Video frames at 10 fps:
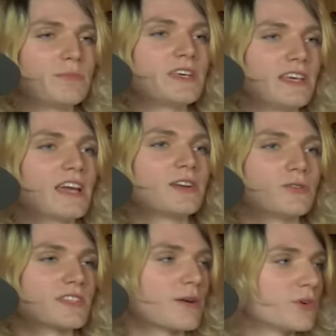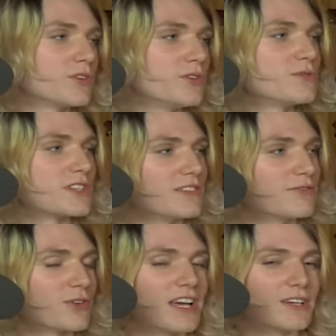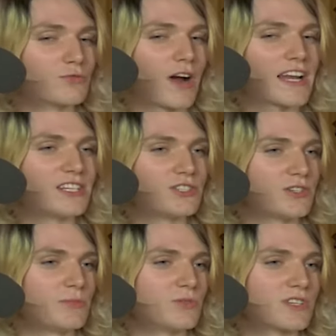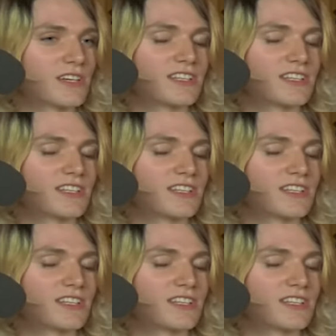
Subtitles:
pianos that we were using for writing sheet music.